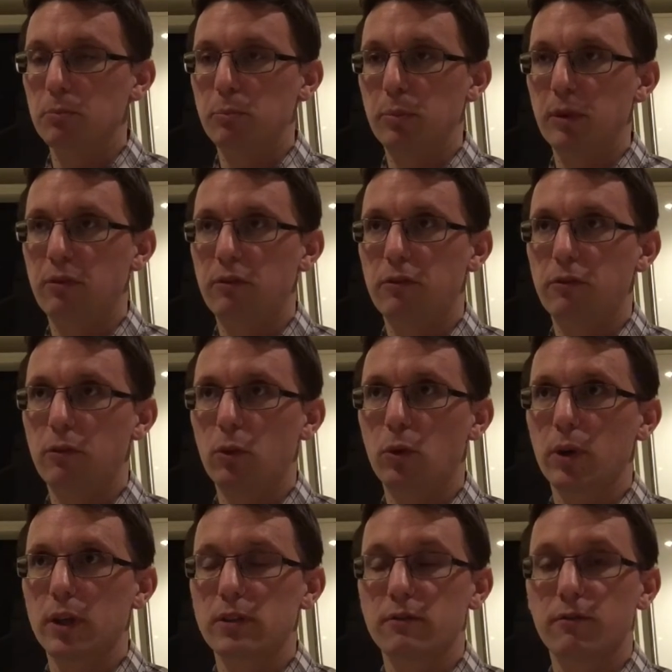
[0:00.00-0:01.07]

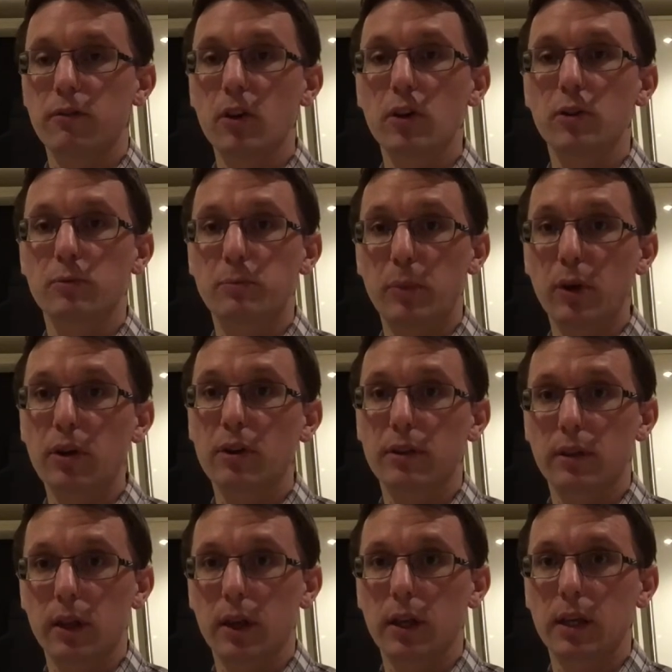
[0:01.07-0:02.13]
Before his first
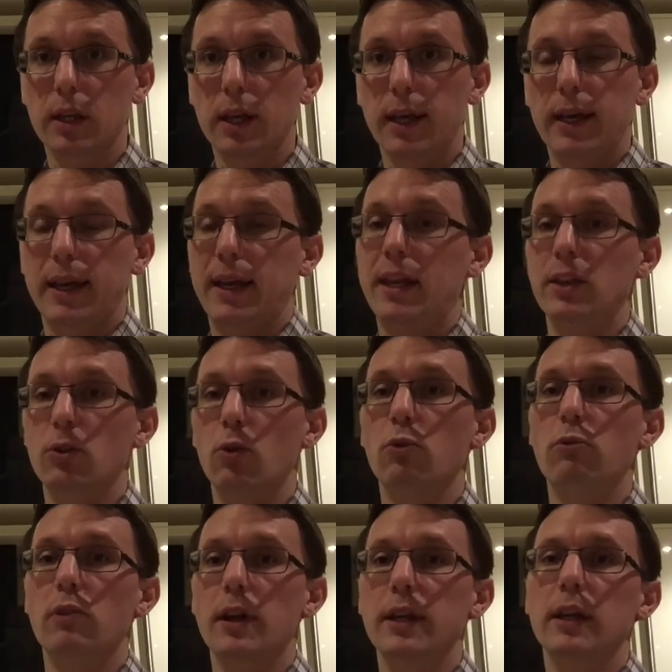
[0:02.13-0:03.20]
birthday, he'd
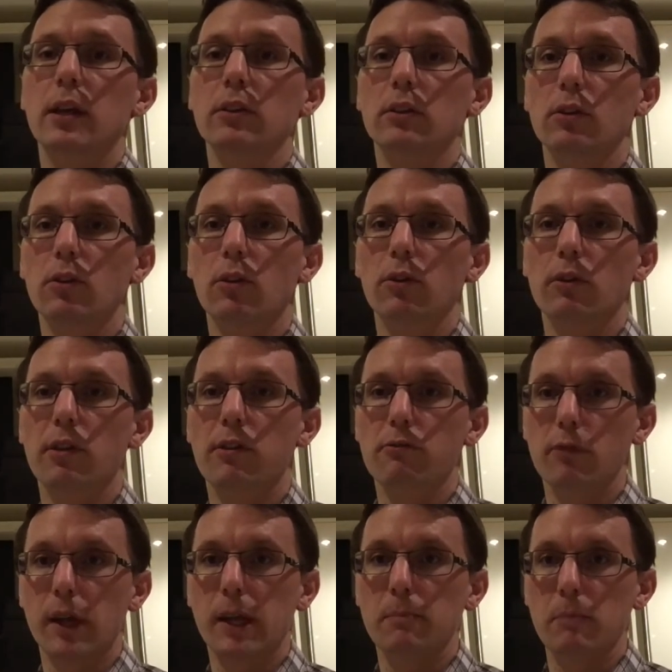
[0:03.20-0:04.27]
already undergone
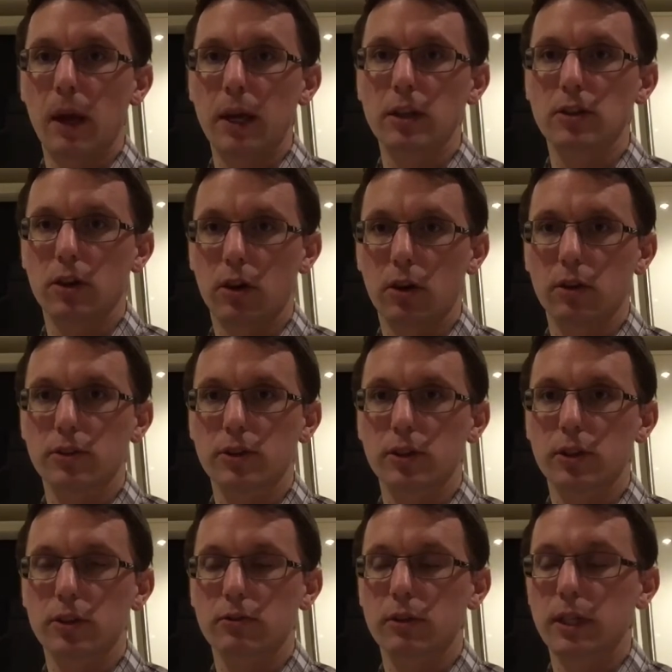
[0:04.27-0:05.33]
3 major heart
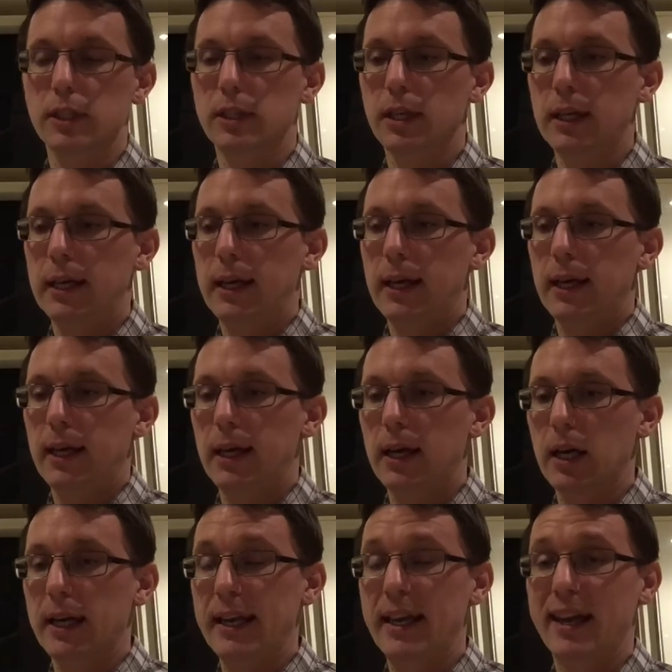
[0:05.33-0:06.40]
surgeries.
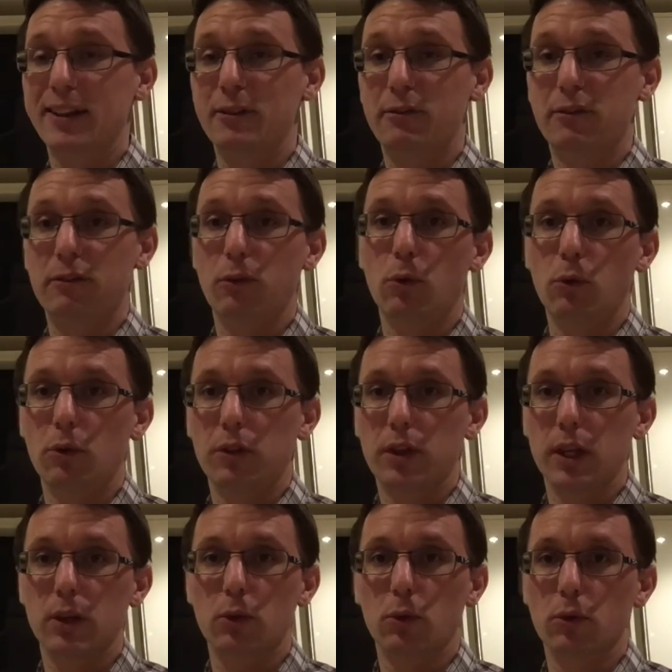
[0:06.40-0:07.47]
He had a 4th
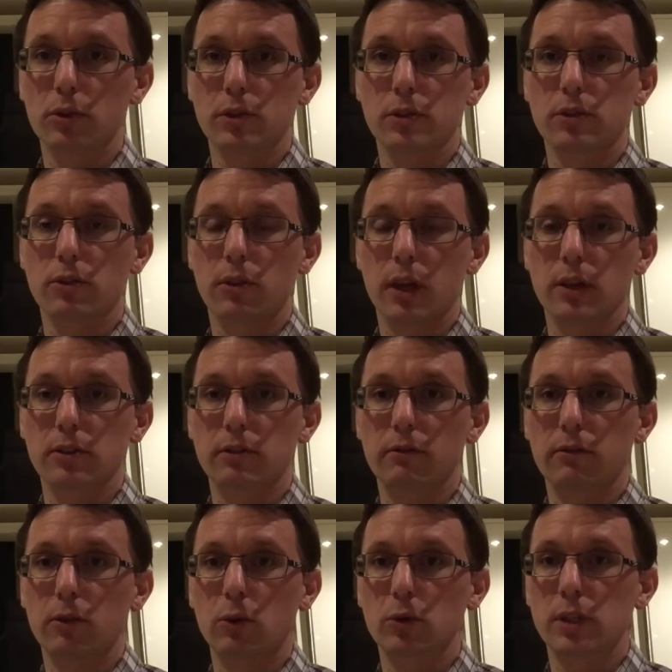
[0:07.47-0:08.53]
in August
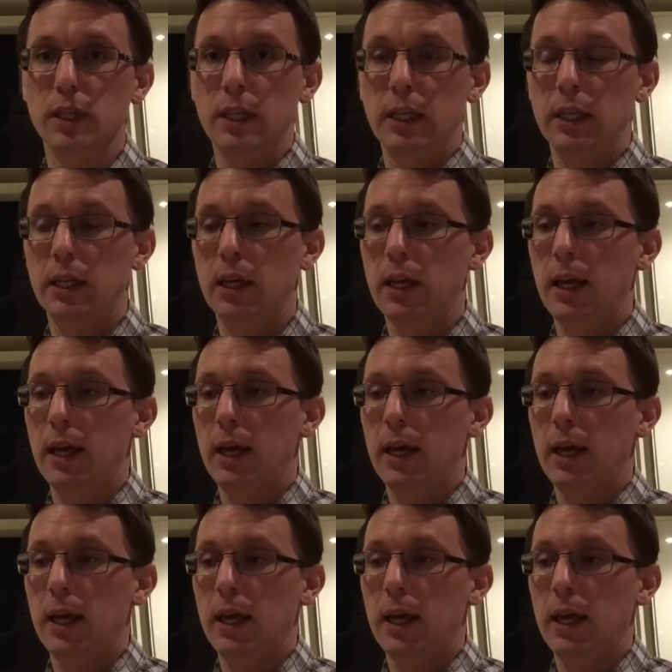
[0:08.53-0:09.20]
2014.